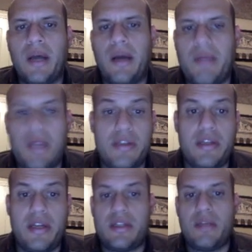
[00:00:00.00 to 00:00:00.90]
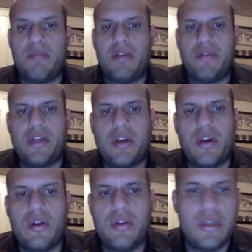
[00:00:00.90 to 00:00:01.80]
Here's an example of the
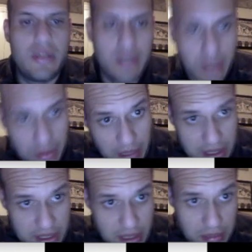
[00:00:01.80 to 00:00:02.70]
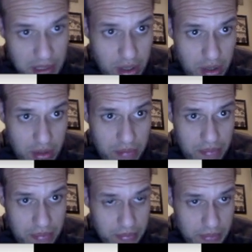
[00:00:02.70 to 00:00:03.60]
code, my assembler code,
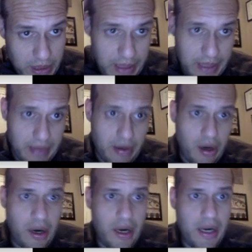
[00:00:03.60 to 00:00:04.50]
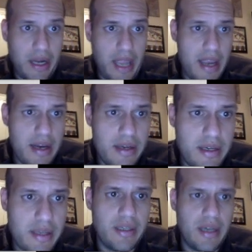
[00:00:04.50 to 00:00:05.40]
R and
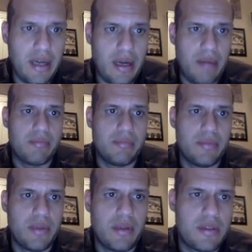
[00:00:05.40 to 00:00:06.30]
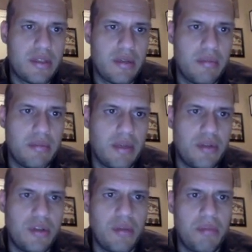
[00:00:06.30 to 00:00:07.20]
some
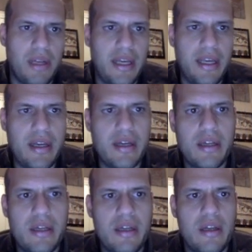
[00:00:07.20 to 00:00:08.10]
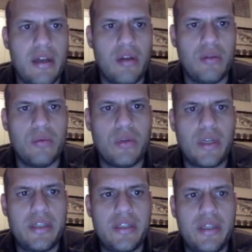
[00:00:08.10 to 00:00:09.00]
jump and link, load
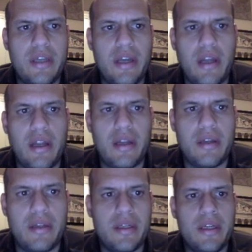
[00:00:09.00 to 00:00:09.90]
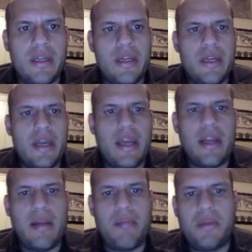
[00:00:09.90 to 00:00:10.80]
word, and
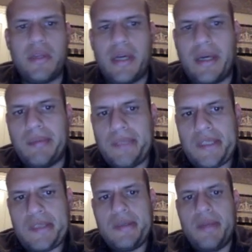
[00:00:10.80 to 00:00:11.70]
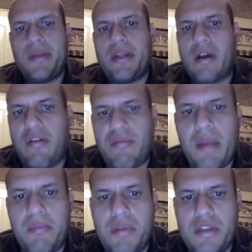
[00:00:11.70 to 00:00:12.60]
I put a snippet of my
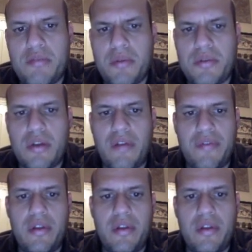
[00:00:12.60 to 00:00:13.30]
principles of